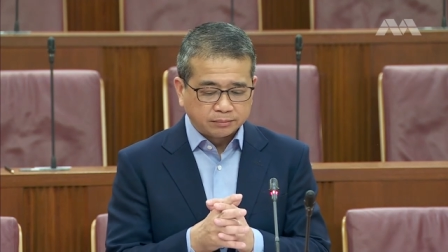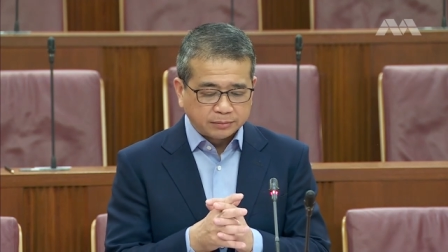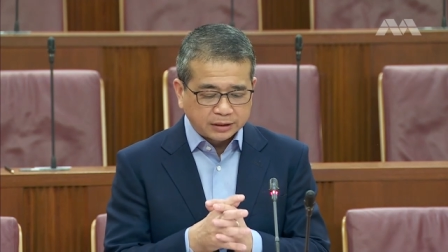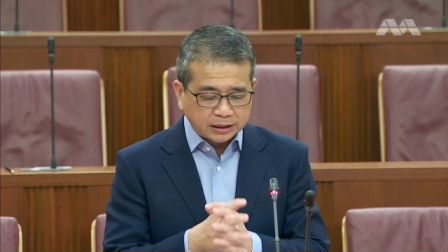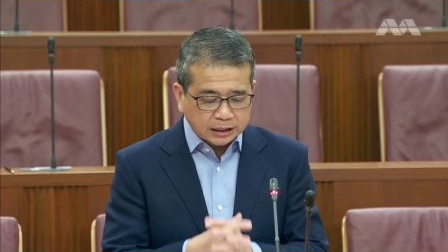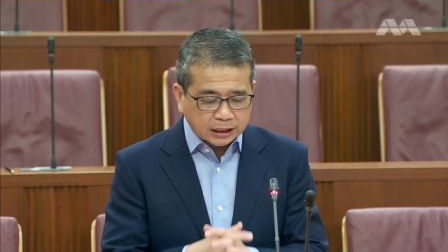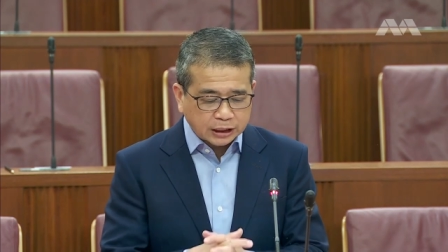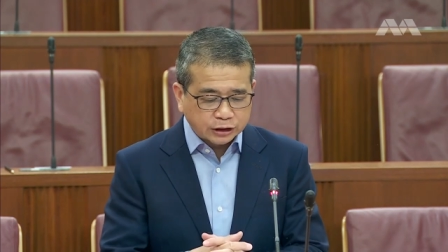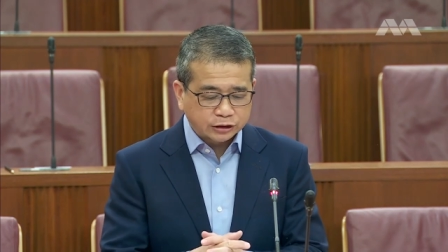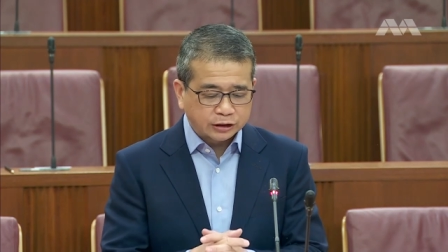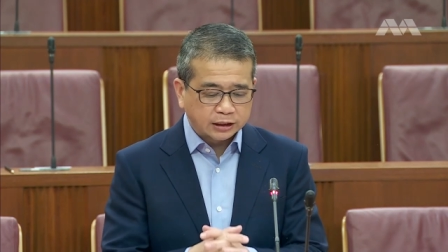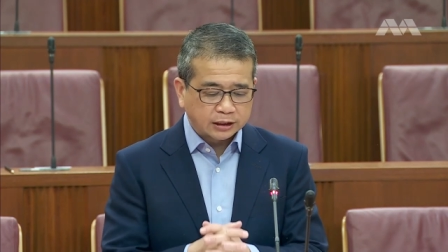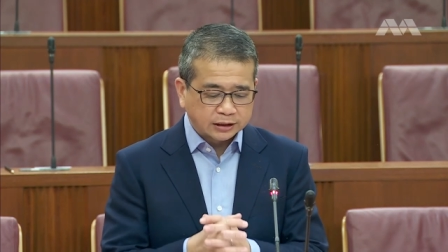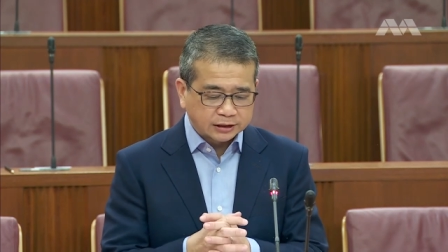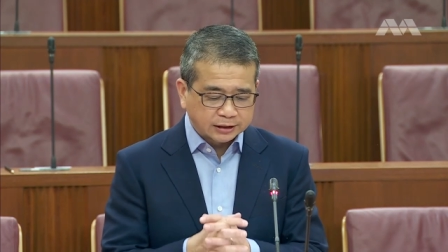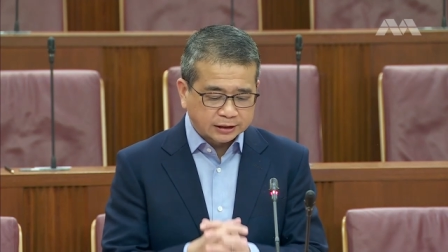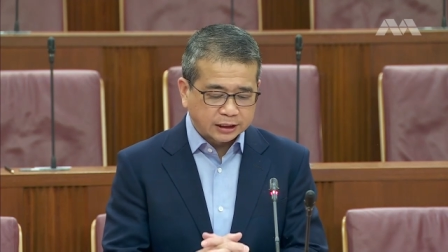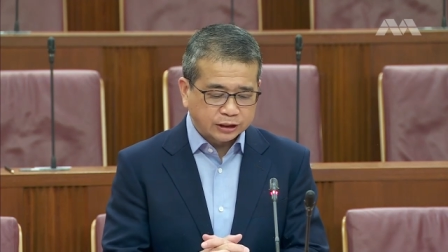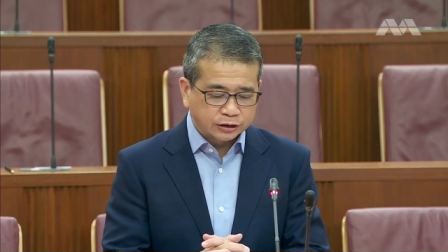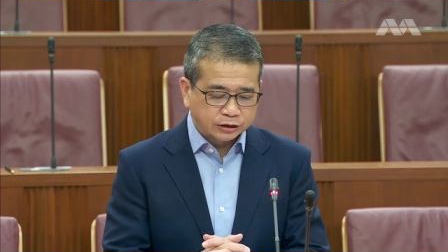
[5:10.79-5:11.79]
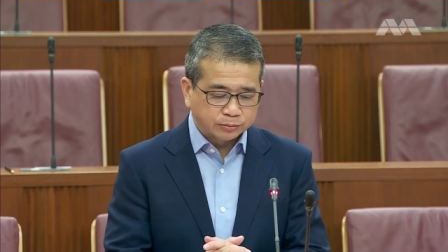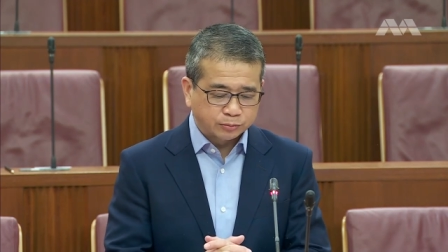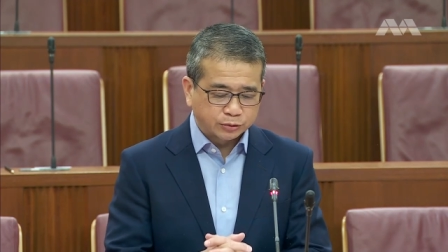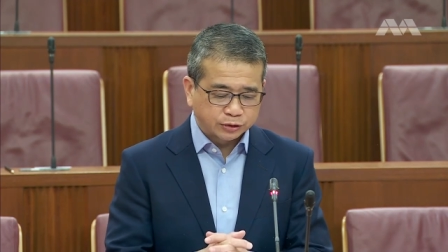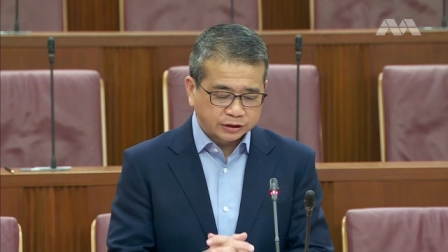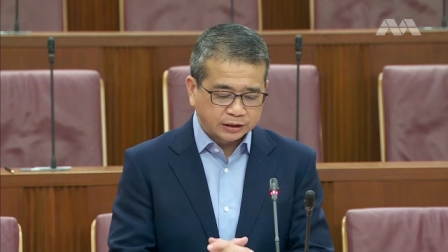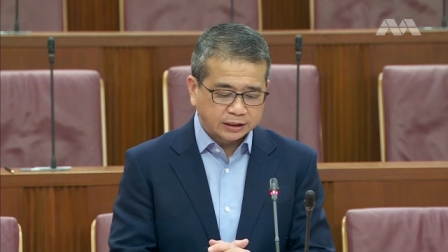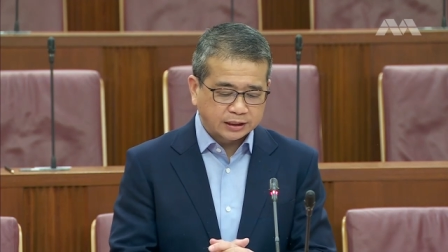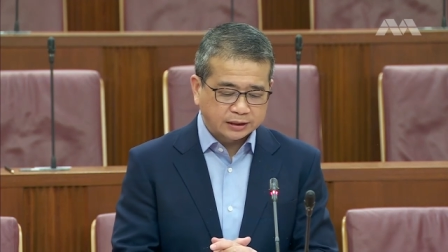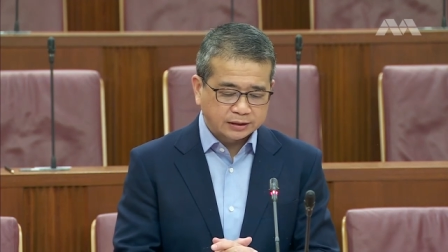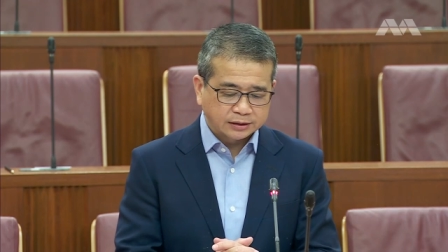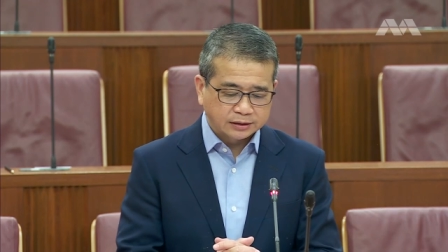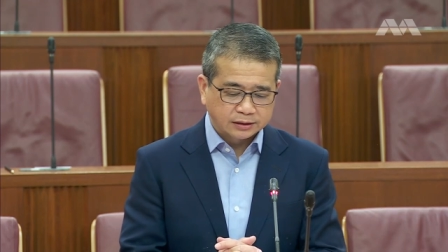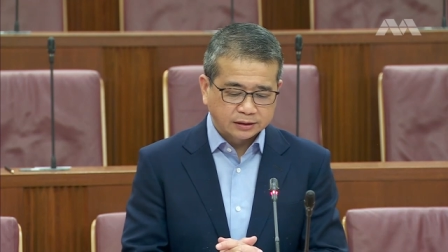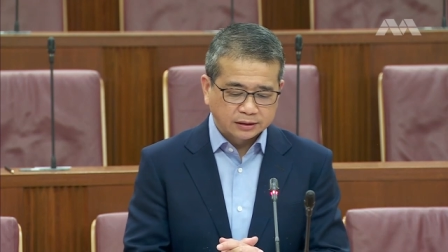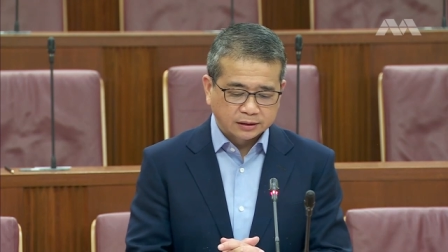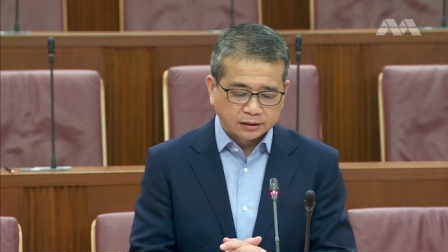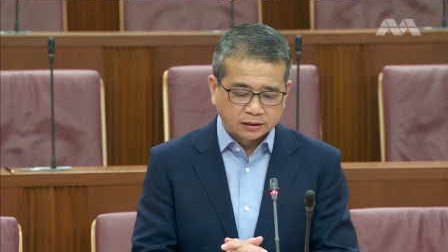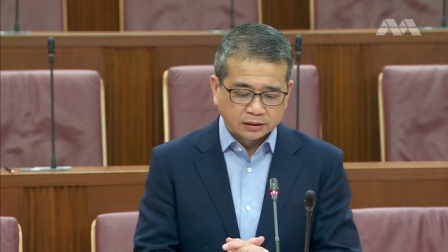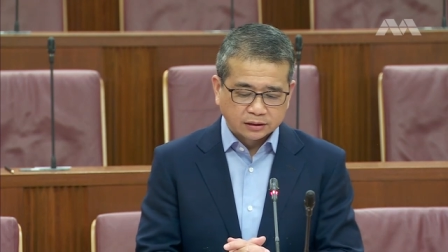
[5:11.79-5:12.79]
mediation and litigation
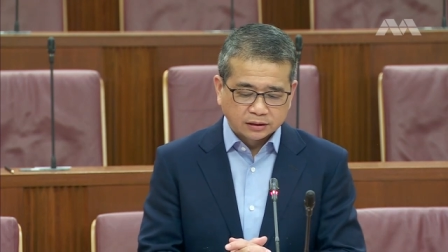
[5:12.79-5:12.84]
proceedings.